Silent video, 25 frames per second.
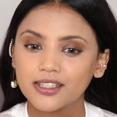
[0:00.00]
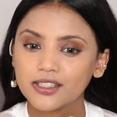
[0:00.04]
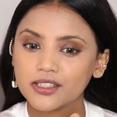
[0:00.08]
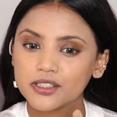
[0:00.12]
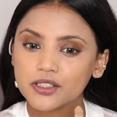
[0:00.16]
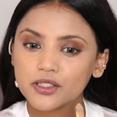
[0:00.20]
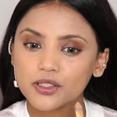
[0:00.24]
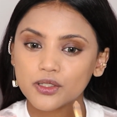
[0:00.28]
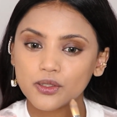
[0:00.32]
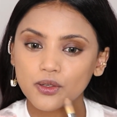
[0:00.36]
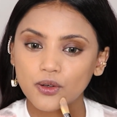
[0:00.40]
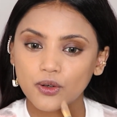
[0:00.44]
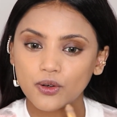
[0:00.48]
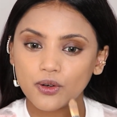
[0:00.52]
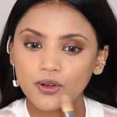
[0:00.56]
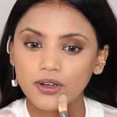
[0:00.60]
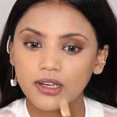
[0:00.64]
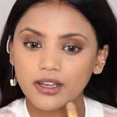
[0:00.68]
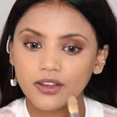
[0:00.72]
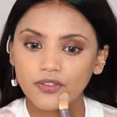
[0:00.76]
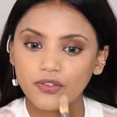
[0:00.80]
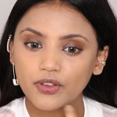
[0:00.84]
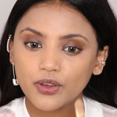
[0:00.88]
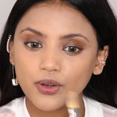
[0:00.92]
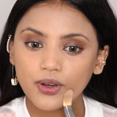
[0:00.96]
So
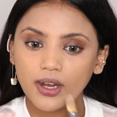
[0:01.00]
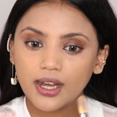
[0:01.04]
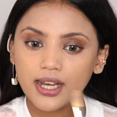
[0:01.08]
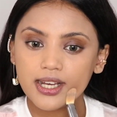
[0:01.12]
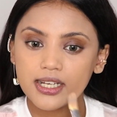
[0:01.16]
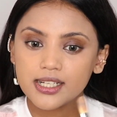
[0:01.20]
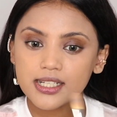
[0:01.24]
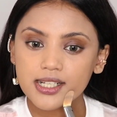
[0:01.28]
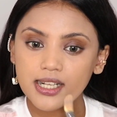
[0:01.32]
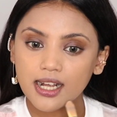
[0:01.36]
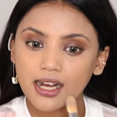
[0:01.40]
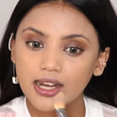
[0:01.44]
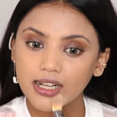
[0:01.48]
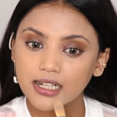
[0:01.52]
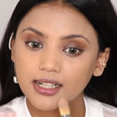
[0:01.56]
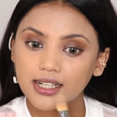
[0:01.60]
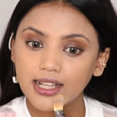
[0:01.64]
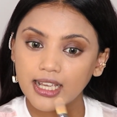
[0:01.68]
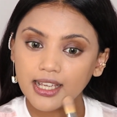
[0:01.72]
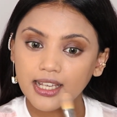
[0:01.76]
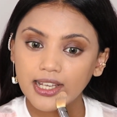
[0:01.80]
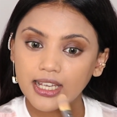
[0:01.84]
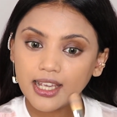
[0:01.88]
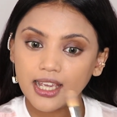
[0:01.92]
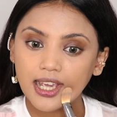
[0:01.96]
if you guys are
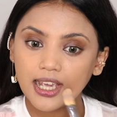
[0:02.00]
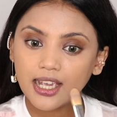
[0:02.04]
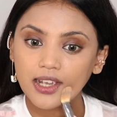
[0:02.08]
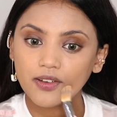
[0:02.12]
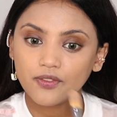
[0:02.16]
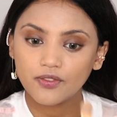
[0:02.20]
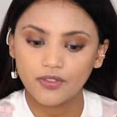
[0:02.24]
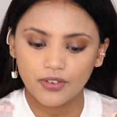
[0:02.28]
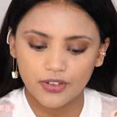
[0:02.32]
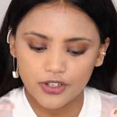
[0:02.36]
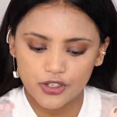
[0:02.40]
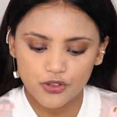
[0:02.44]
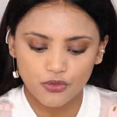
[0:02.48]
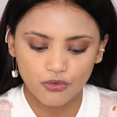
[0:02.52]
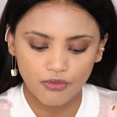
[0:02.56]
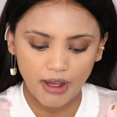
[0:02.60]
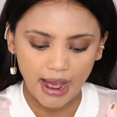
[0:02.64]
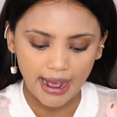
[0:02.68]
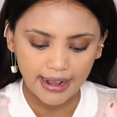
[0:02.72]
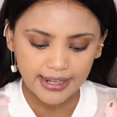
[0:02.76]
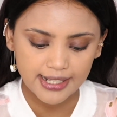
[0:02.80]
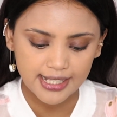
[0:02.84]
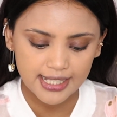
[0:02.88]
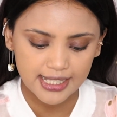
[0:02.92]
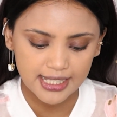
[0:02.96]
thinking which
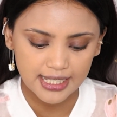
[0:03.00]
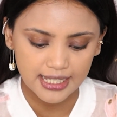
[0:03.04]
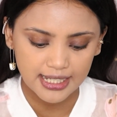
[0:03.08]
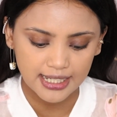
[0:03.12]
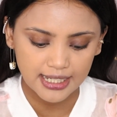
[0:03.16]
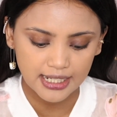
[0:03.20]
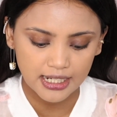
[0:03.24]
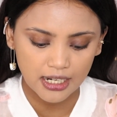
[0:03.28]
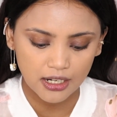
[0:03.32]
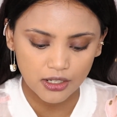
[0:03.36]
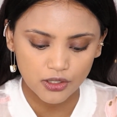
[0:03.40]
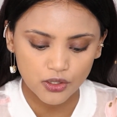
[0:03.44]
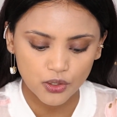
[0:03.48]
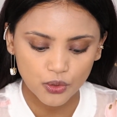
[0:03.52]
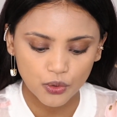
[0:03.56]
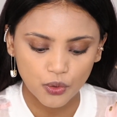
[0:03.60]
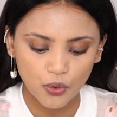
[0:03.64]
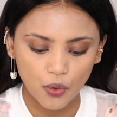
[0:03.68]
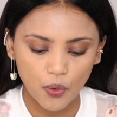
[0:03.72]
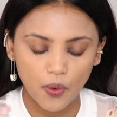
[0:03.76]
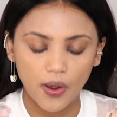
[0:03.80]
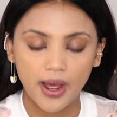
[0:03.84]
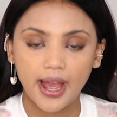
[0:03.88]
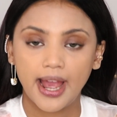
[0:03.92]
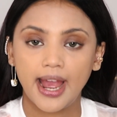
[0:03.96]
vaccine to
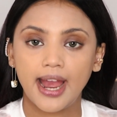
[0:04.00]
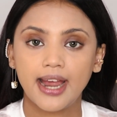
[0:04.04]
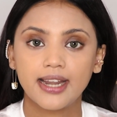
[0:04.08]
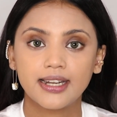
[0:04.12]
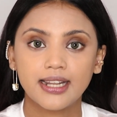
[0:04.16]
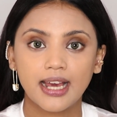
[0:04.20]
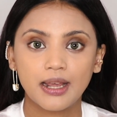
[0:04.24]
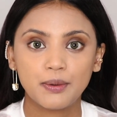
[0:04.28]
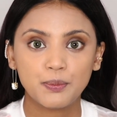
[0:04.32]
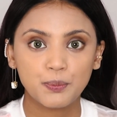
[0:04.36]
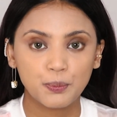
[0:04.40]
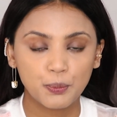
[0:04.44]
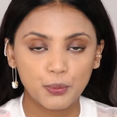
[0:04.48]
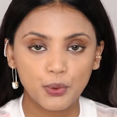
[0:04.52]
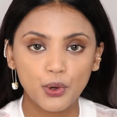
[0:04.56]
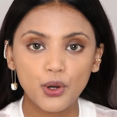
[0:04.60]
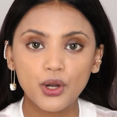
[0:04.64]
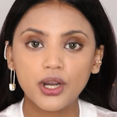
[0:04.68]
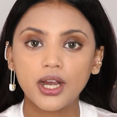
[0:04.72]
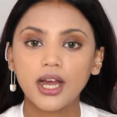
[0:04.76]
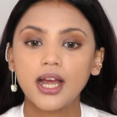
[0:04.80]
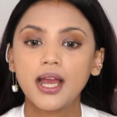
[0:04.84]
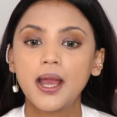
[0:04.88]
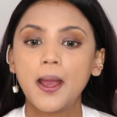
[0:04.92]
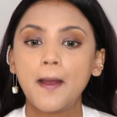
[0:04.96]
go ahead and
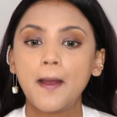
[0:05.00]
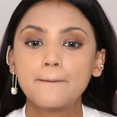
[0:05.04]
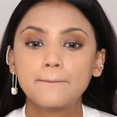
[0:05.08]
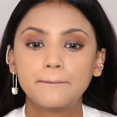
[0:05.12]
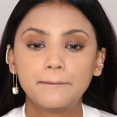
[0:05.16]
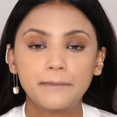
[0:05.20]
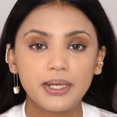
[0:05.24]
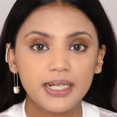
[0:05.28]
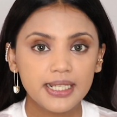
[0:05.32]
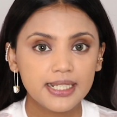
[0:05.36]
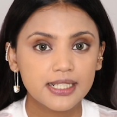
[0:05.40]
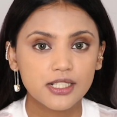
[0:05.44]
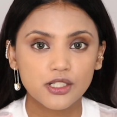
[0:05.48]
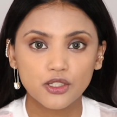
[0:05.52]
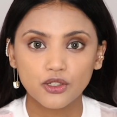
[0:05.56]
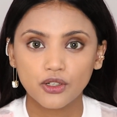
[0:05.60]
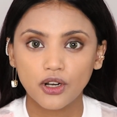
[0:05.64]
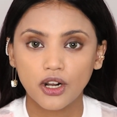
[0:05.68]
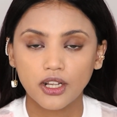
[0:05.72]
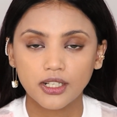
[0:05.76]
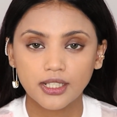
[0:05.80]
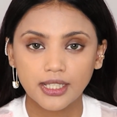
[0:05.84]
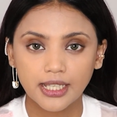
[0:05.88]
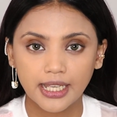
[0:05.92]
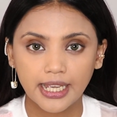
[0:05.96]
book, please do
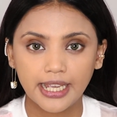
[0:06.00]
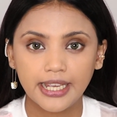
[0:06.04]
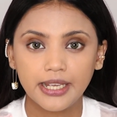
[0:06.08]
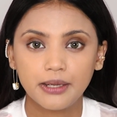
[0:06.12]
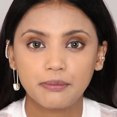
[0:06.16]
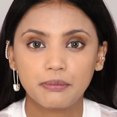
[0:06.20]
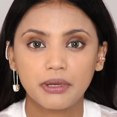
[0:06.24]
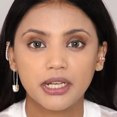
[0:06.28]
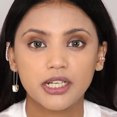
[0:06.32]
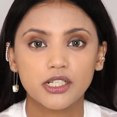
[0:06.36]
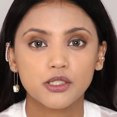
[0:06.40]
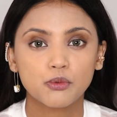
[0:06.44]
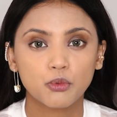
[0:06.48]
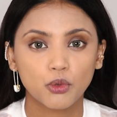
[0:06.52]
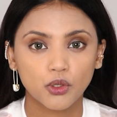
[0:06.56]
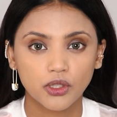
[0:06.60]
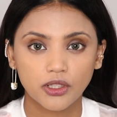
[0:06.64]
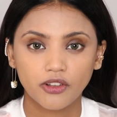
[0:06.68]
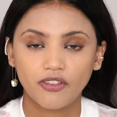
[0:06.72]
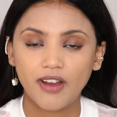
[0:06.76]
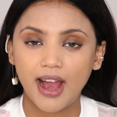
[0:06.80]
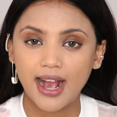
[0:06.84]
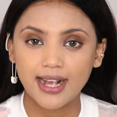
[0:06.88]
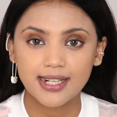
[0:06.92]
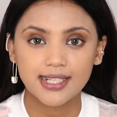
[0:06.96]
not think, because both the
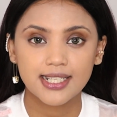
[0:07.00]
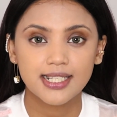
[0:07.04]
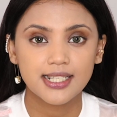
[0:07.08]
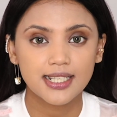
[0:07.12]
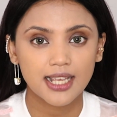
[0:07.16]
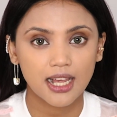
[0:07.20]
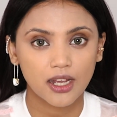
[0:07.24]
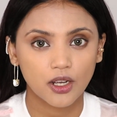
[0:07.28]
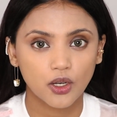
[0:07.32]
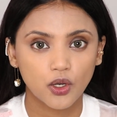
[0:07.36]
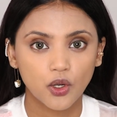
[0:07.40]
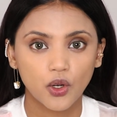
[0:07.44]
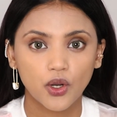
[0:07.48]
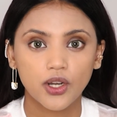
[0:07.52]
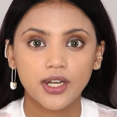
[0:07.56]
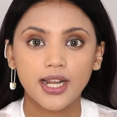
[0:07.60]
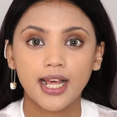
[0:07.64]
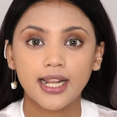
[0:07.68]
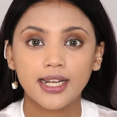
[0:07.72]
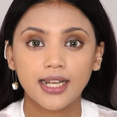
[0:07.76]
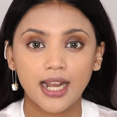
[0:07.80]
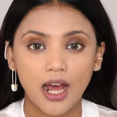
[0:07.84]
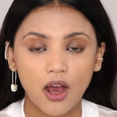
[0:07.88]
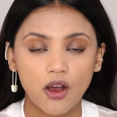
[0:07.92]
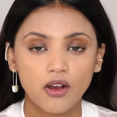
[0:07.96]
vaccines are good
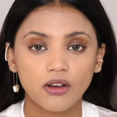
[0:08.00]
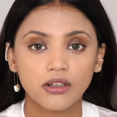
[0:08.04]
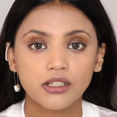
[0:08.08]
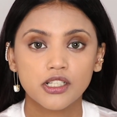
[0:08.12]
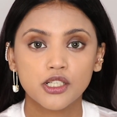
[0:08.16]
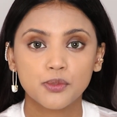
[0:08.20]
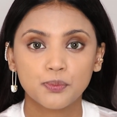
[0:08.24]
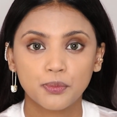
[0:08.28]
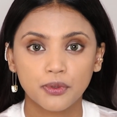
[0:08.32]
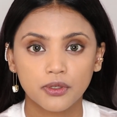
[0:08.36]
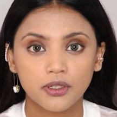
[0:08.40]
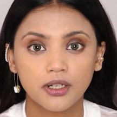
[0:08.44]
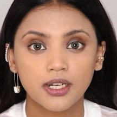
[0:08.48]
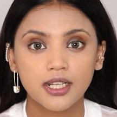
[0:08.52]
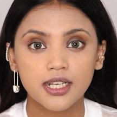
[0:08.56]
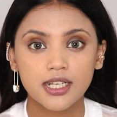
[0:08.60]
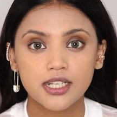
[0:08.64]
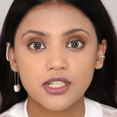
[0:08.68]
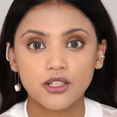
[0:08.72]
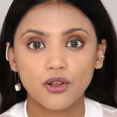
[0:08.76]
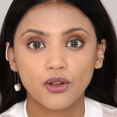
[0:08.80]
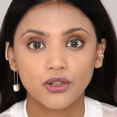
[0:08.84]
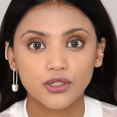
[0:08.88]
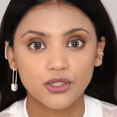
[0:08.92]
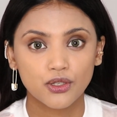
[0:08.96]
and now Sputnik
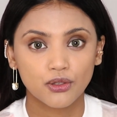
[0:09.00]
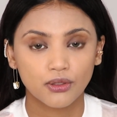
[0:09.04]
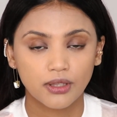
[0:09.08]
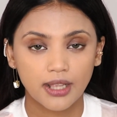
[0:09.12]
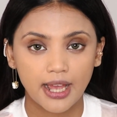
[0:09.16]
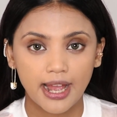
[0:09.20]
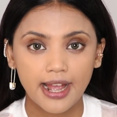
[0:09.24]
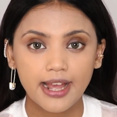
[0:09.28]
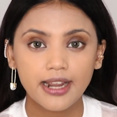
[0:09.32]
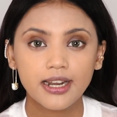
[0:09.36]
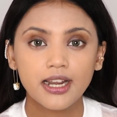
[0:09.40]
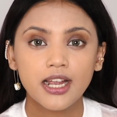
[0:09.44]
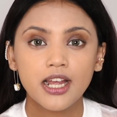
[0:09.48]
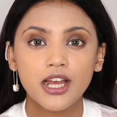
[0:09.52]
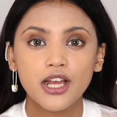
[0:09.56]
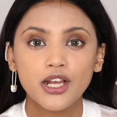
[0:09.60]
is also there.